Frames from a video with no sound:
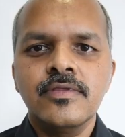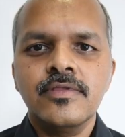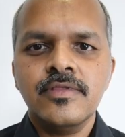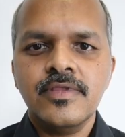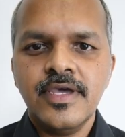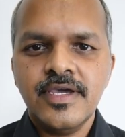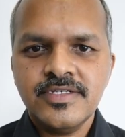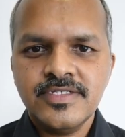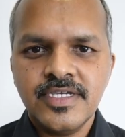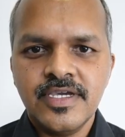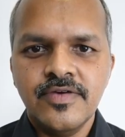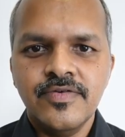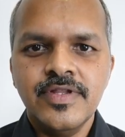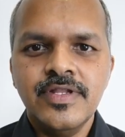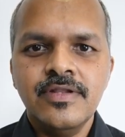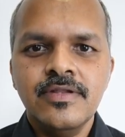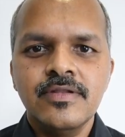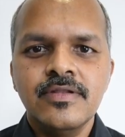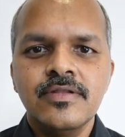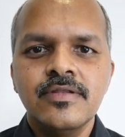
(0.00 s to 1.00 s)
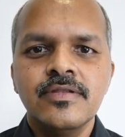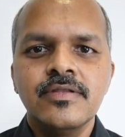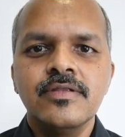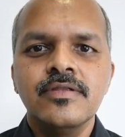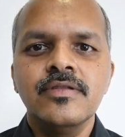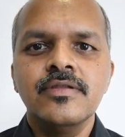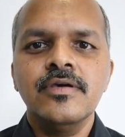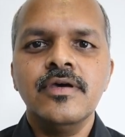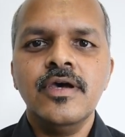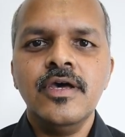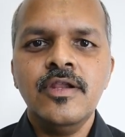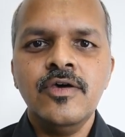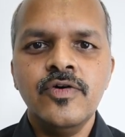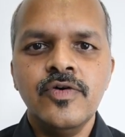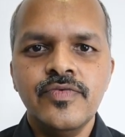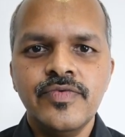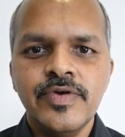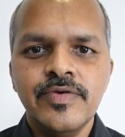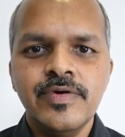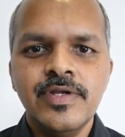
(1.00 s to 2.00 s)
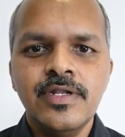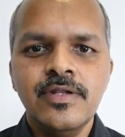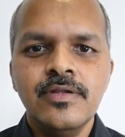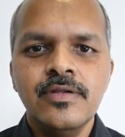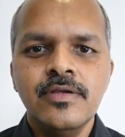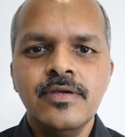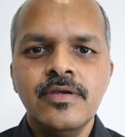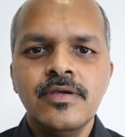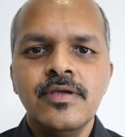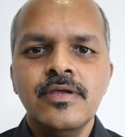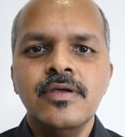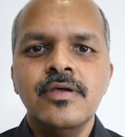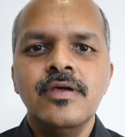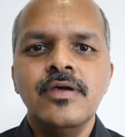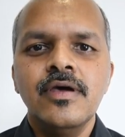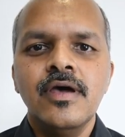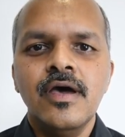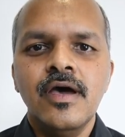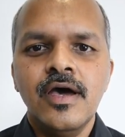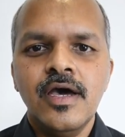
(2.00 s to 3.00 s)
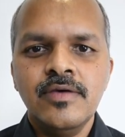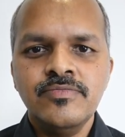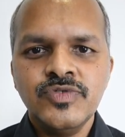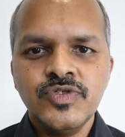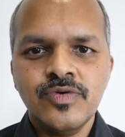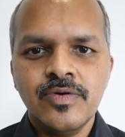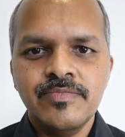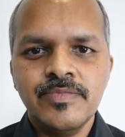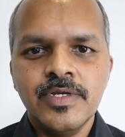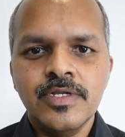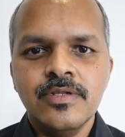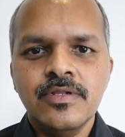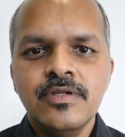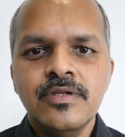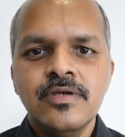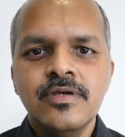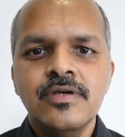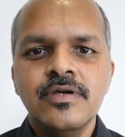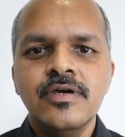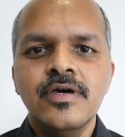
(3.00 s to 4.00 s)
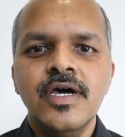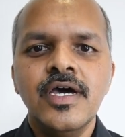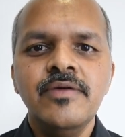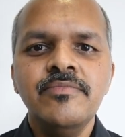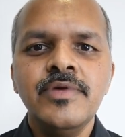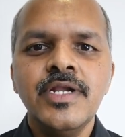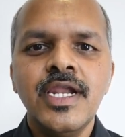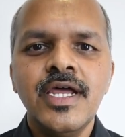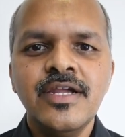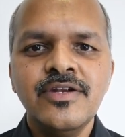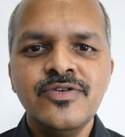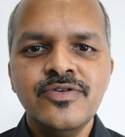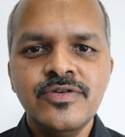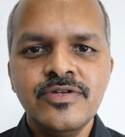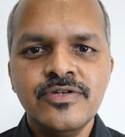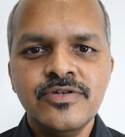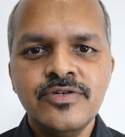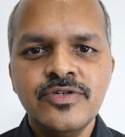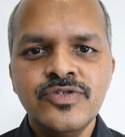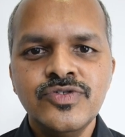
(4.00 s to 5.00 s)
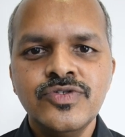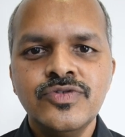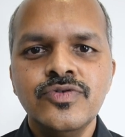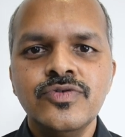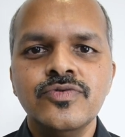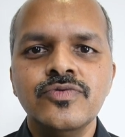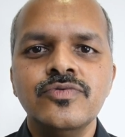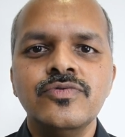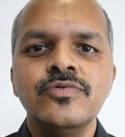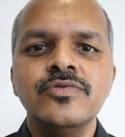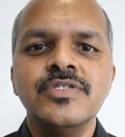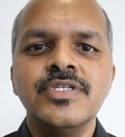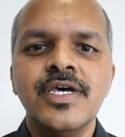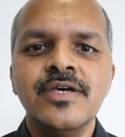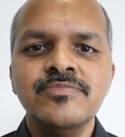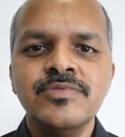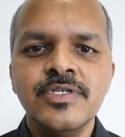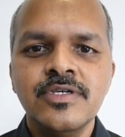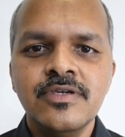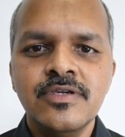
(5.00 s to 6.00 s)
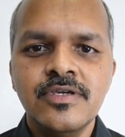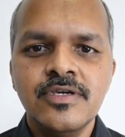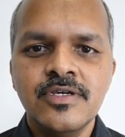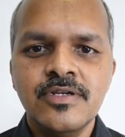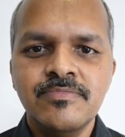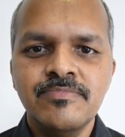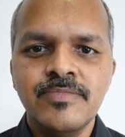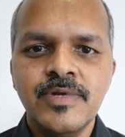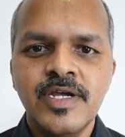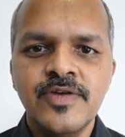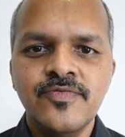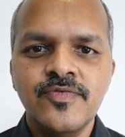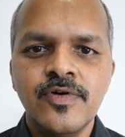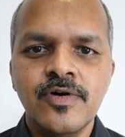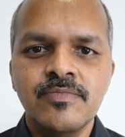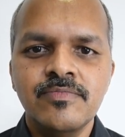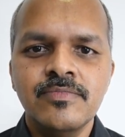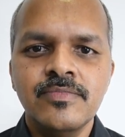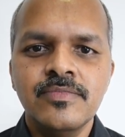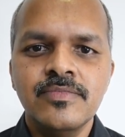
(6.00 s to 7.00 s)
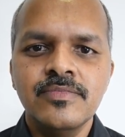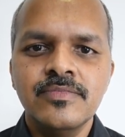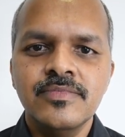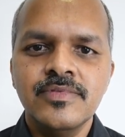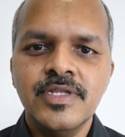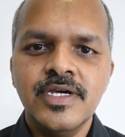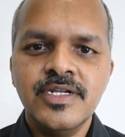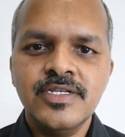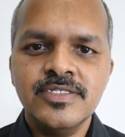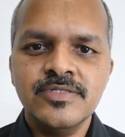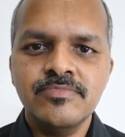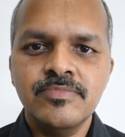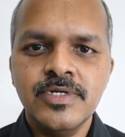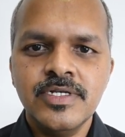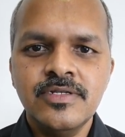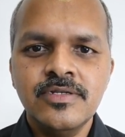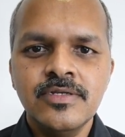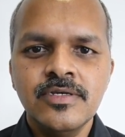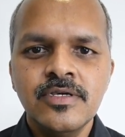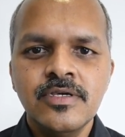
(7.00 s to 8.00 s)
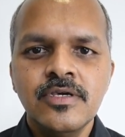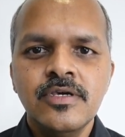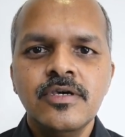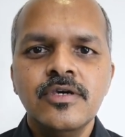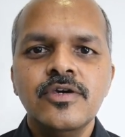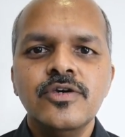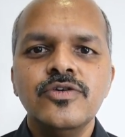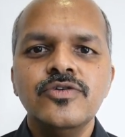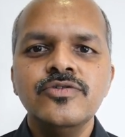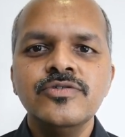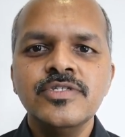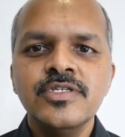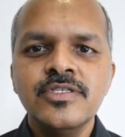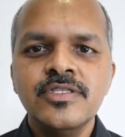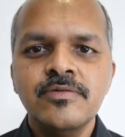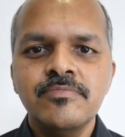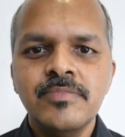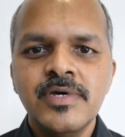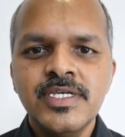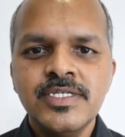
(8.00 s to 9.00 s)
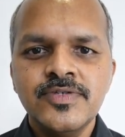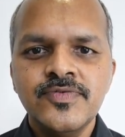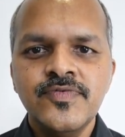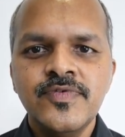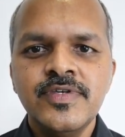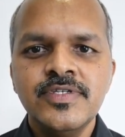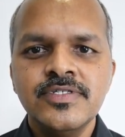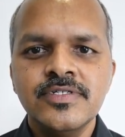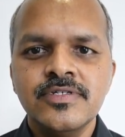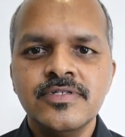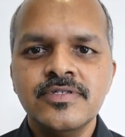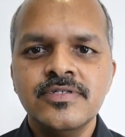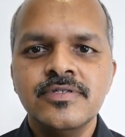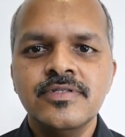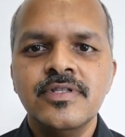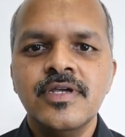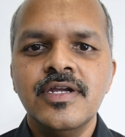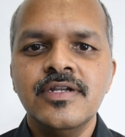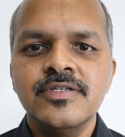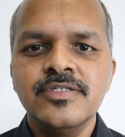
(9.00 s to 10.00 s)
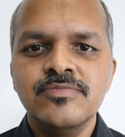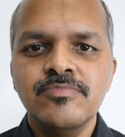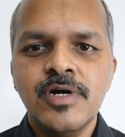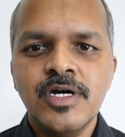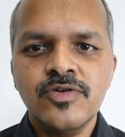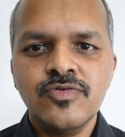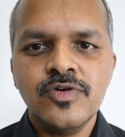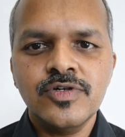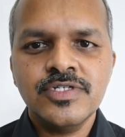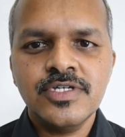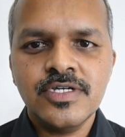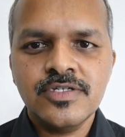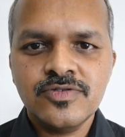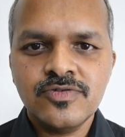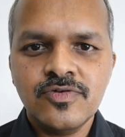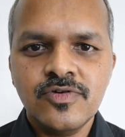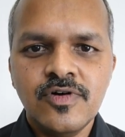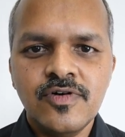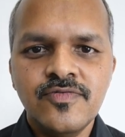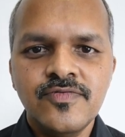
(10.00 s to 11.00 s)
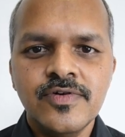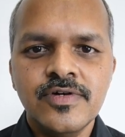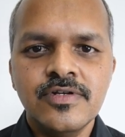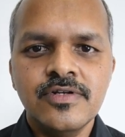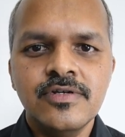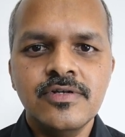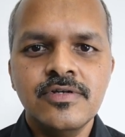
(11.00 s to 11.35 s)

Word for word: Thanks, Kevin. Hello, everyone. I'm Swapnil. I'm glad to introduce you to Samsung GearUp platform that is built using the best features that a smartwatch has to offer.